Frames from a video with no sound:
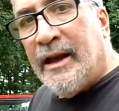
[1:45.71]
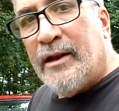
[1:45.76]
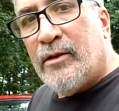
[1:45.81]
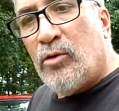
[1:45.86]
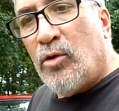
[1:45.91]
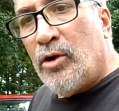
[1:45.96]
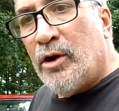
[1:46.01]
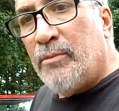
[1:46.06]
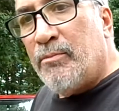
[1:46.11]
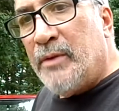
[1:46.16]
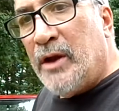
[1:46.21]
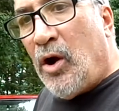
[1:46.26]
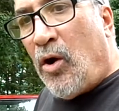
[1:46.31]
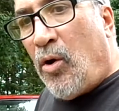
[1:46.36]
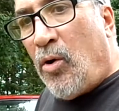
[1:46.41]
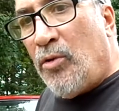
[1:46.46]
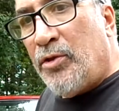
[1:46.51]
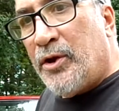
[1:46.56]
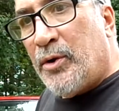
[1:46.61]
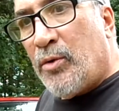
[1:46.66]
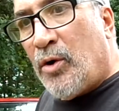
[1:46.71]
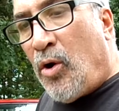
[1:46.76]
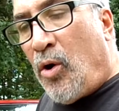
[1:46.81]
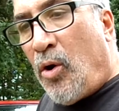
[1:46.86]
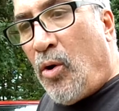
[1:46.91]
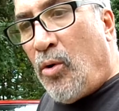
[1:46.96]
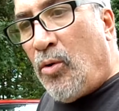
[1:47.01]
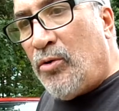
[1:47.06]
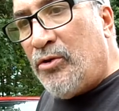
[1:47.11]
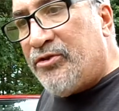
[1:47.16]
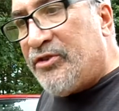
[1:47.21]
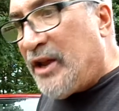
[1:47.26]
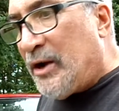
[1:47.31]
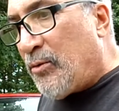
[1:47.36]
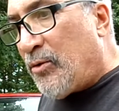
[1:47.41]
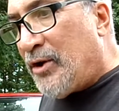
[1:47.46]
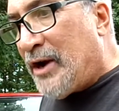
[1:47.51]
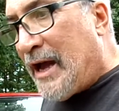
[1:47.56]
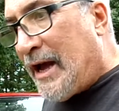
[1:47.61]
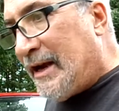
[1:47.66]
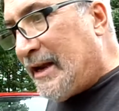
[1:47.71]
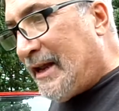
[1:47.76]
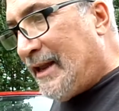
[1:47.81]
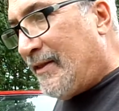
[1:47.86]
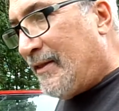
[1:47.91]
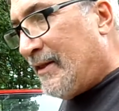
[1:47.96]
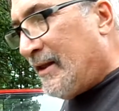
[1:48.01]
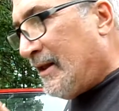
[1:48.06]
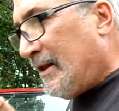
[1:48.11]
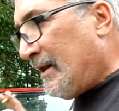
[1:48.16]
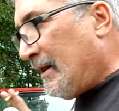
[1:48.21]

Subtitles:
Lord and behold, there were holes that were not in